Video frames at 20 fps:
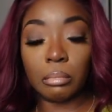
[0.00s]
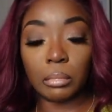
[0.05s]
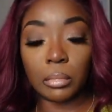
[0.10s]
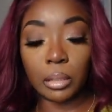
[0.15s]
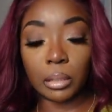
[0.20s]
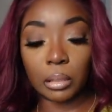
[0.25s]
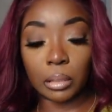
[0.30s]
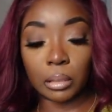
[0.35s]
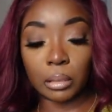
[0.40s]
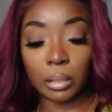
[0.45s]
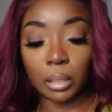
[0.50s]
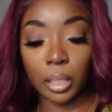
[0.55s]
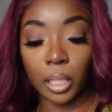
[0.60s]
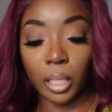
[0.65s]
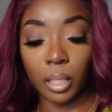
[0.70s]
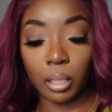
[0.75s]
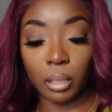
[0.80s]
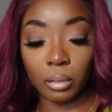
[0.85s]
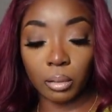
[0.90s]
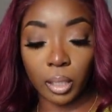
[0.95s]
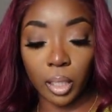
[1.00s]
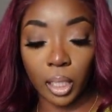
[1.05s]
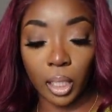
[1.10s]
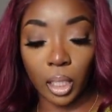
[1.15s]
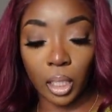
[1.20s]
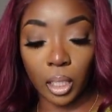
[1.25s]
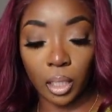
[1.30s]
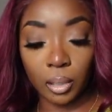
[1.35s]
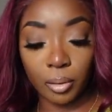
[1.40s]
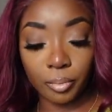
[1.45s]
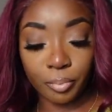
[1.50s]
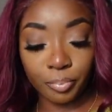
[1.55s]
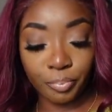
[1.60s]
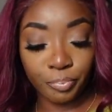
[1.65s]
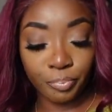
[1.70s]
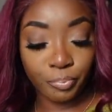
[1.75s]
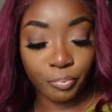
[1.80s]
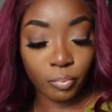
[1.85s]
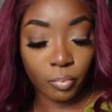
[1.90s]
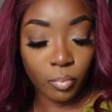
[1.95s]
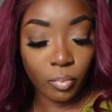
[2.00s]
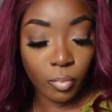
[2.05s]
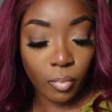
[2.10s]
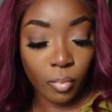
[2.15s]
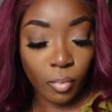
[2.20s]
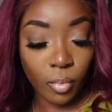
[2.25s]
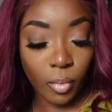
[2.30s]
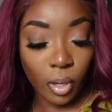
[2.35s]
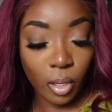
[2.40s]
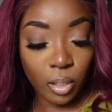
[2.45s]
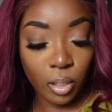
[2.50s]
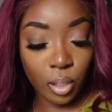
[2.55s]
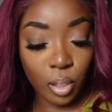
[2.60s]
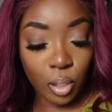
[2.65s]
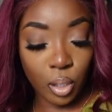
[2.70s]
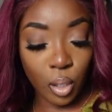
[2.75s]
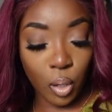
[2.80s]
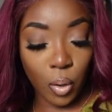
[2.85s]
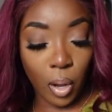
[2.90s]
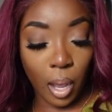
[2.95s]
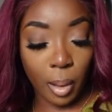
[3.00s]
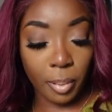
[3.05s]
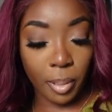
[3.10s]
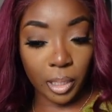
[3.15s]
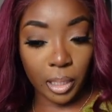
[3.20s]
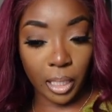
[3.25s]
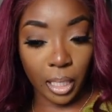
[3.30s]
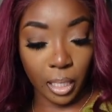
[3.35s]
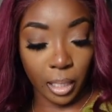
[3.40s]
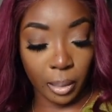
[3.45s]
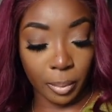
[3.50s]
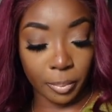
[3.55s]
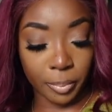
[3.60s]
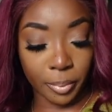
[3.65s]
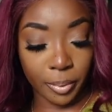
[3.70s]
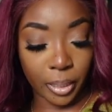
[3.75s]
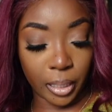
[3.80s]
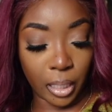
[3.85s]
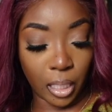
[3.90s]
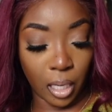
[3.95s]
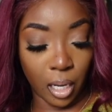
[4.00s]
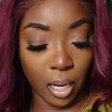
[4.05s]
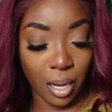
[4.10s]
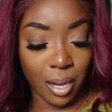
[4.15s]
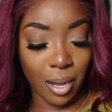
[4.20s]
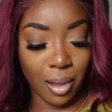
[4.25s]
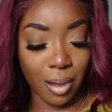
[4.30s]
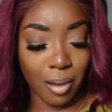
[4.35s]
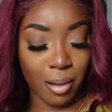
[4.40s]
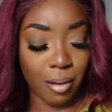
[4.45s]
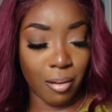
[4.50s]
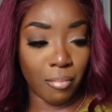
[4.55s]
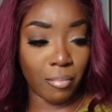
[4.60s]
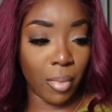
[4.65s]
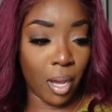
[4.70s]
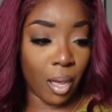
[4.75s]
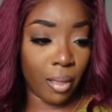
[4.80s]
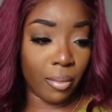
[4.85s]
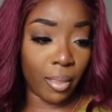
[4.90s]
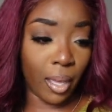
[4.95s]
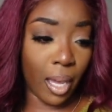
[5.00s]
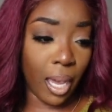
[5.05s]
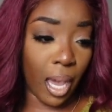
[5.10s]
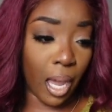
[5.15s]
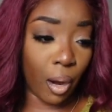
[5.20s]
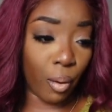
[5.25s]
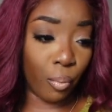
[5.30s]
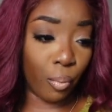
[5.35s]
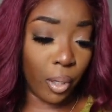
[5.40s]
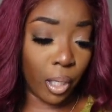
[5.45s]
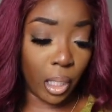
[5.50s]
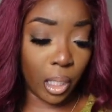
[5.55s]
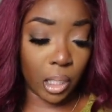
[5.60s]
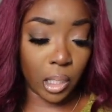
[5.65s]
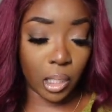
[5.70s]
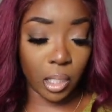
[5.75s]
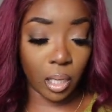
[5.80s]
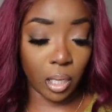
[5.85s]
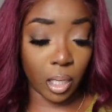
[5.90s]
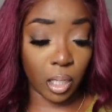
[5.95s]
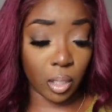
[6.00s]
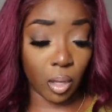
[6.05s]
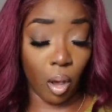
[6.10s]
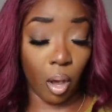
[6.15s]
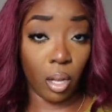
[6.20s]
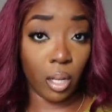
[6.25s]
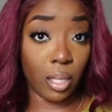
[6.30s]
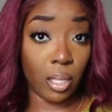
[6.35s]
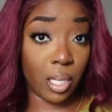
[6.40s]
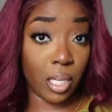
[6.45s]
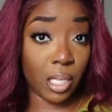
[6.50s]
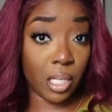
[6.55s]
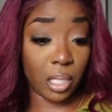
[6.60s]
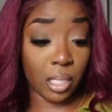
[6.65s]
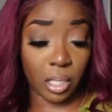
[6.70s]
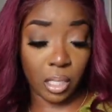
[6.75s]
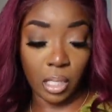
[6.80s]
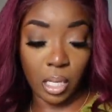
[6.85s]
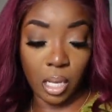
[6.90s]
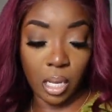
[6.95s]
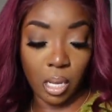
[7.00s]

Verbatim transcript: this little snail thingy. So I picked that up. They had a really good sale, because all of this